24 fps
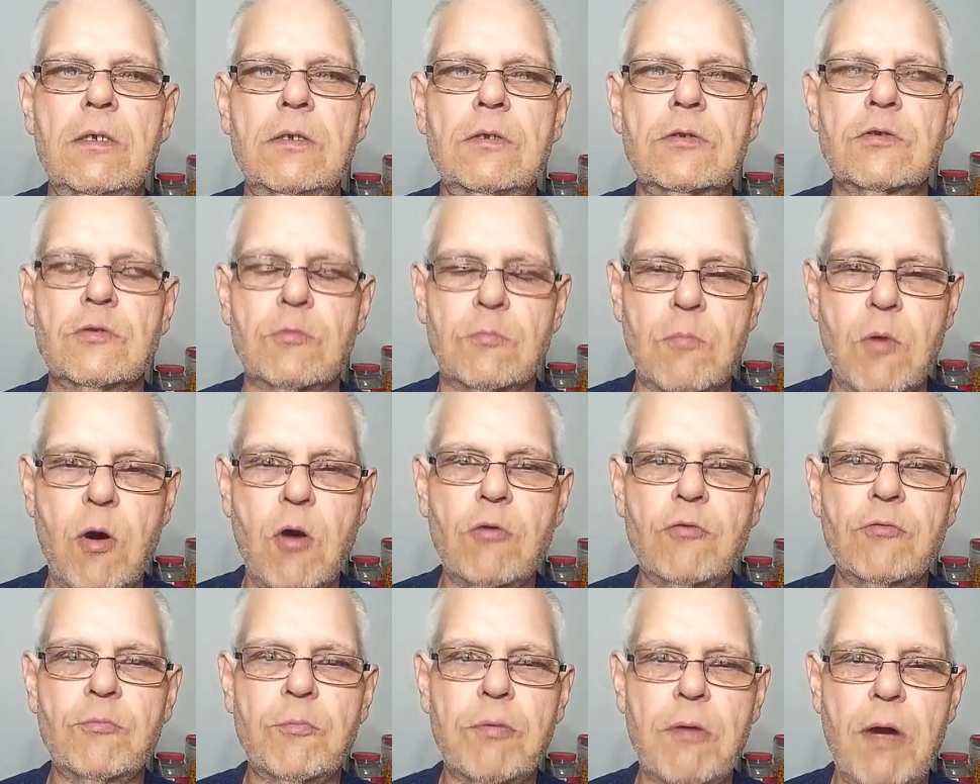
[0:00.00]
So
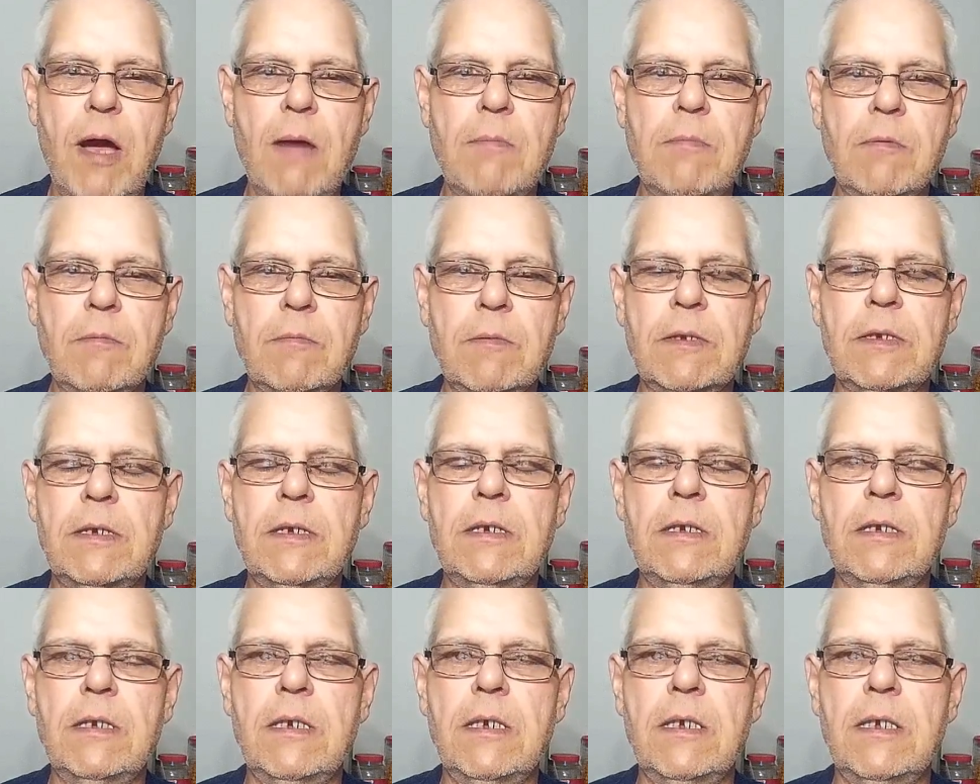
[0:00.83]
most probably,
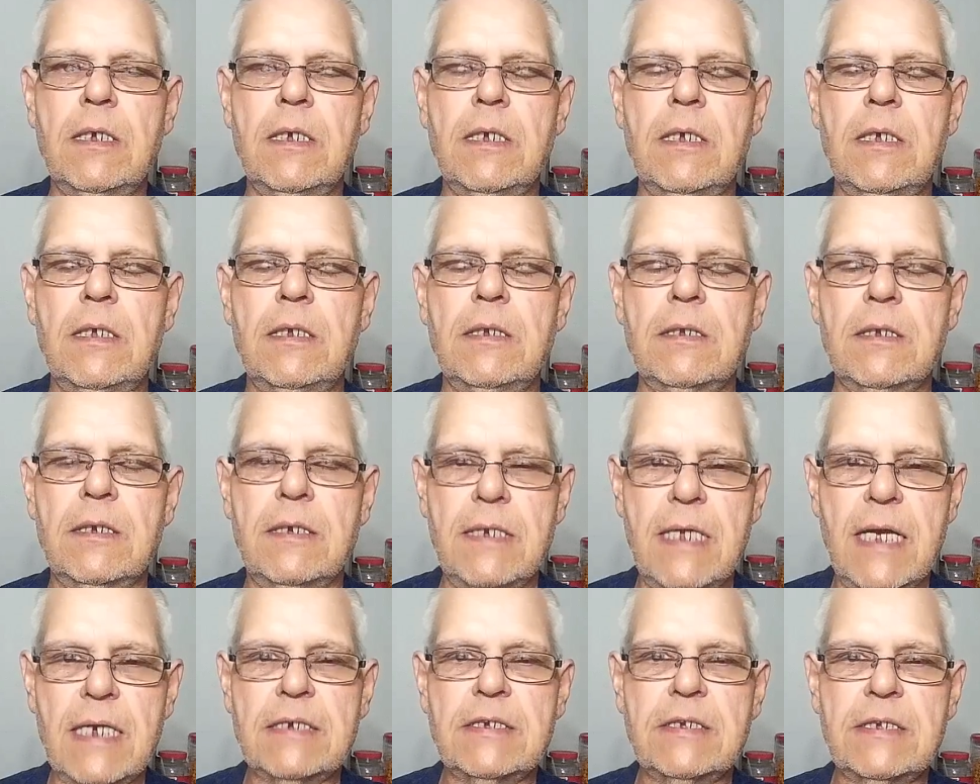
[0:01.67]
the
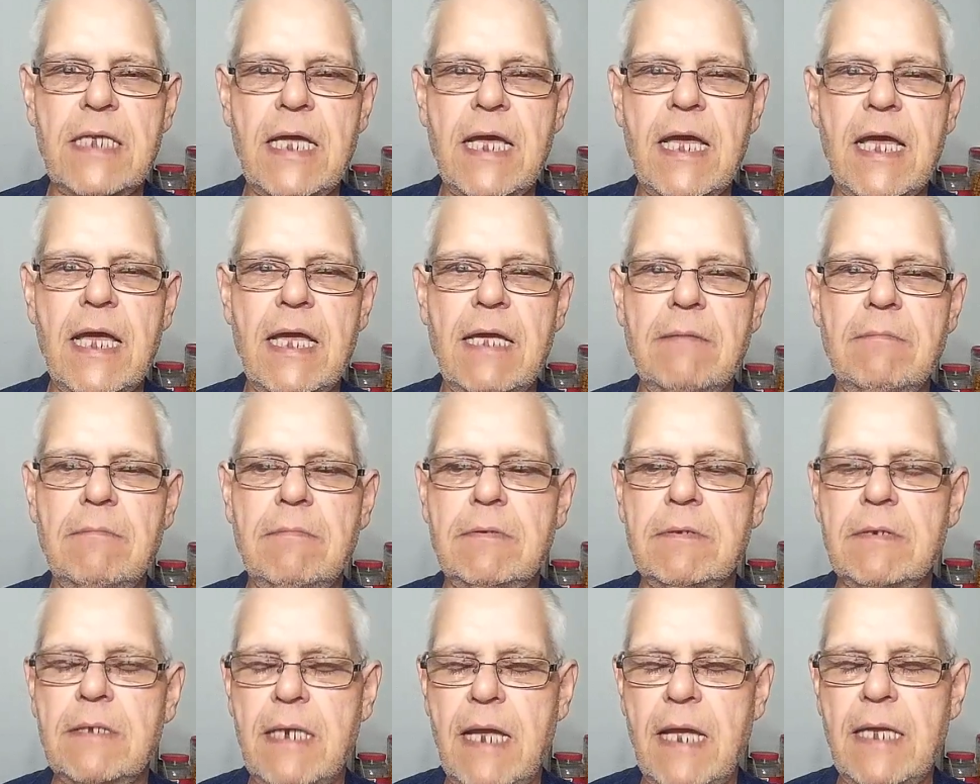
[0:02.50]
next time
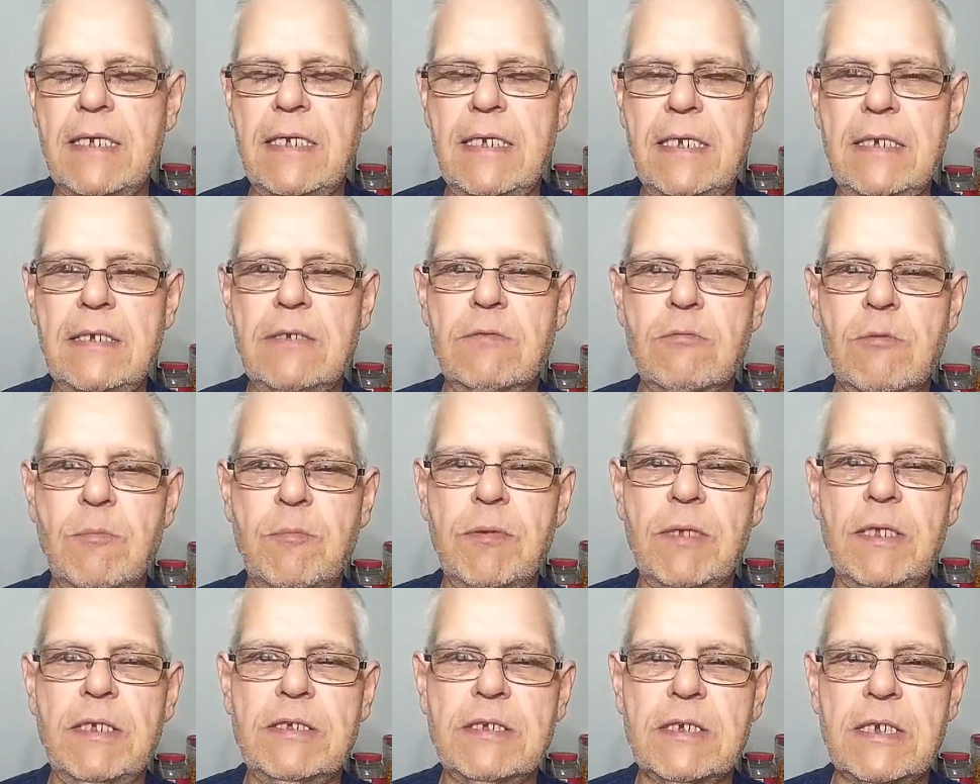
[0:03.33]
that I need to
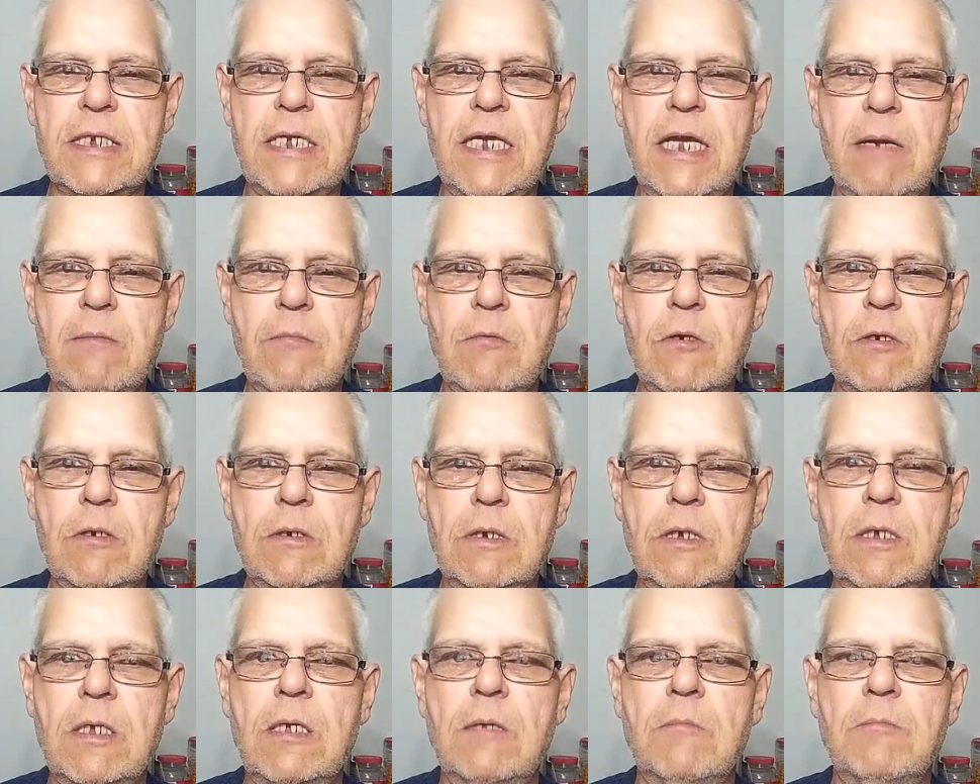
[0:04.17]
replace a camera
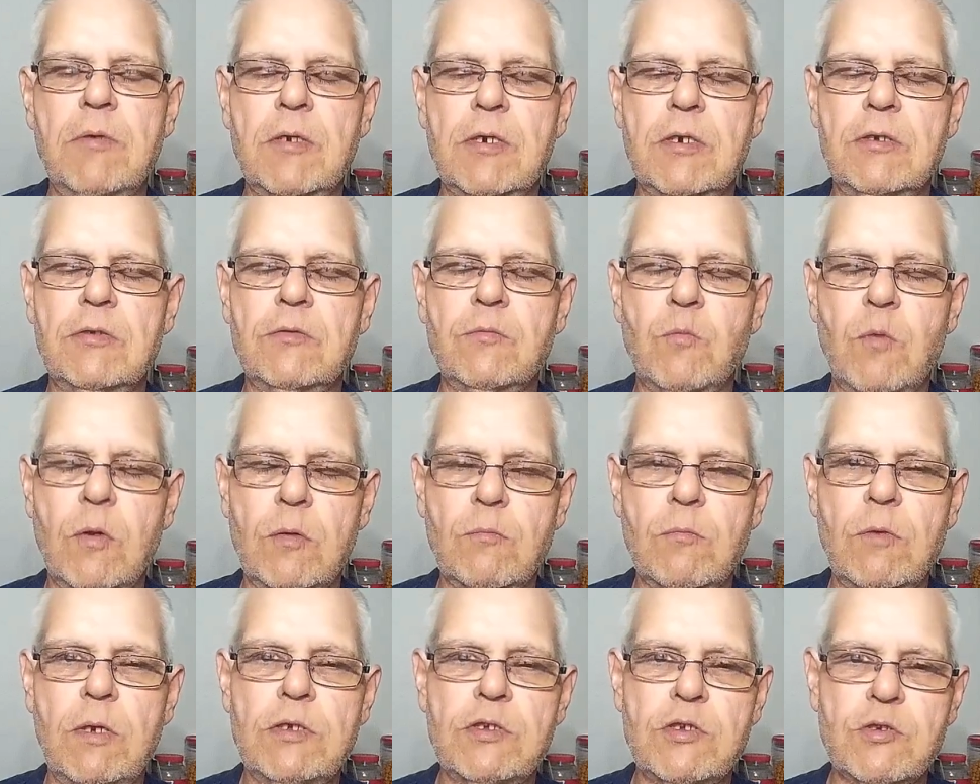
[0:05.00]
because one
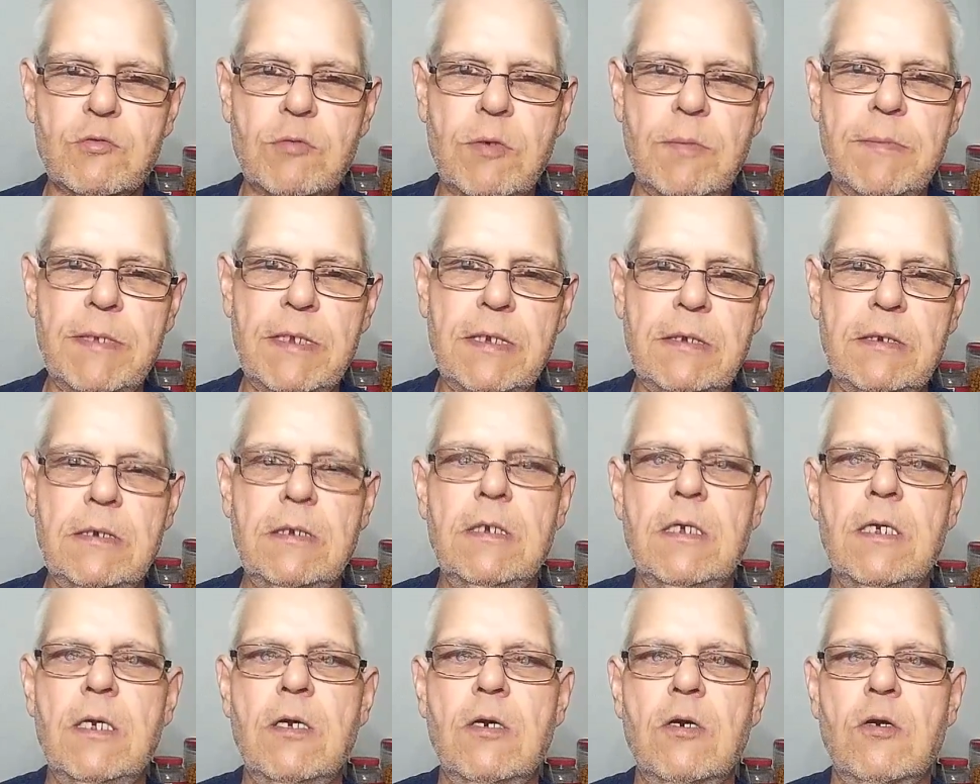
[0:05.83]
went swimming,
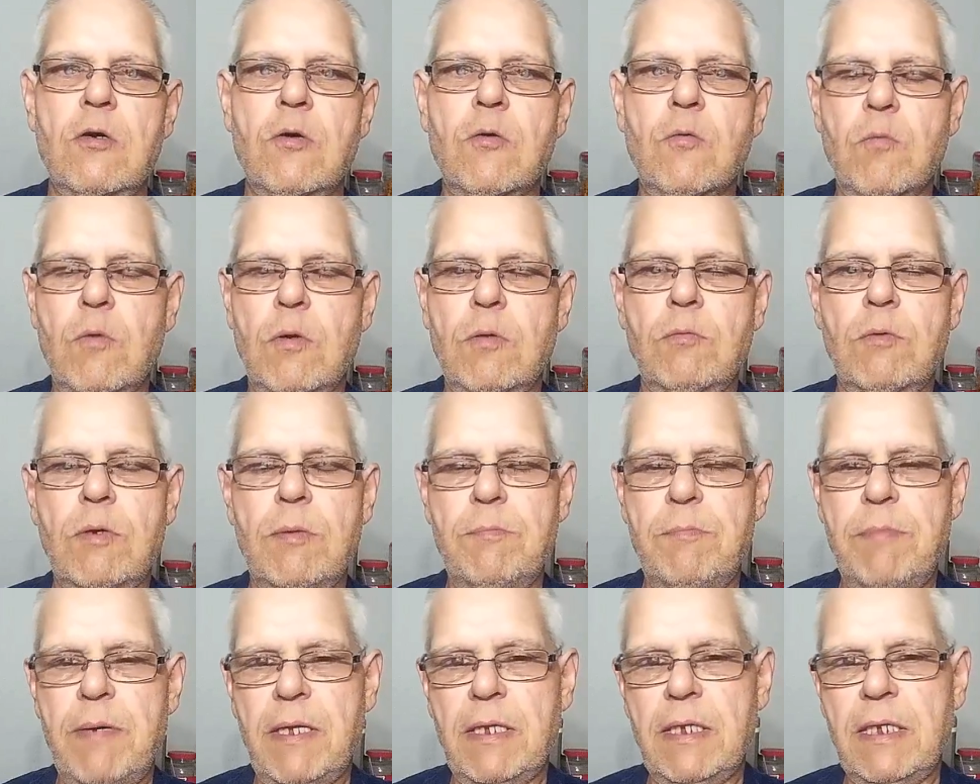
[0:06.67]
or one went
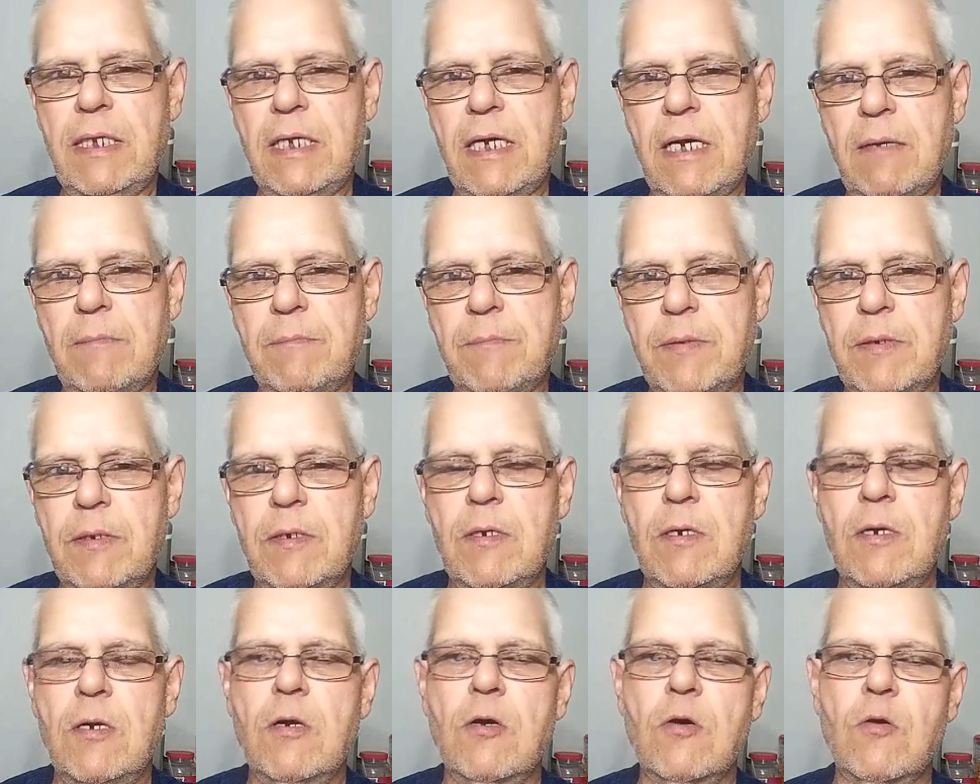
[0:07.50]
belly up,
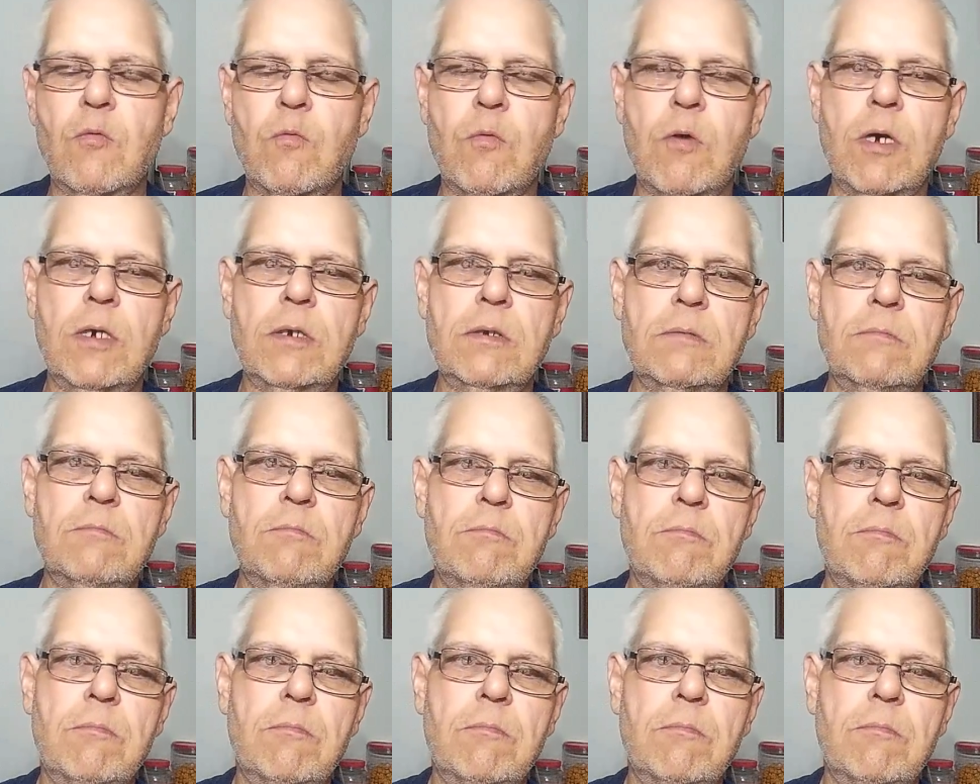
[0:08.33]
or one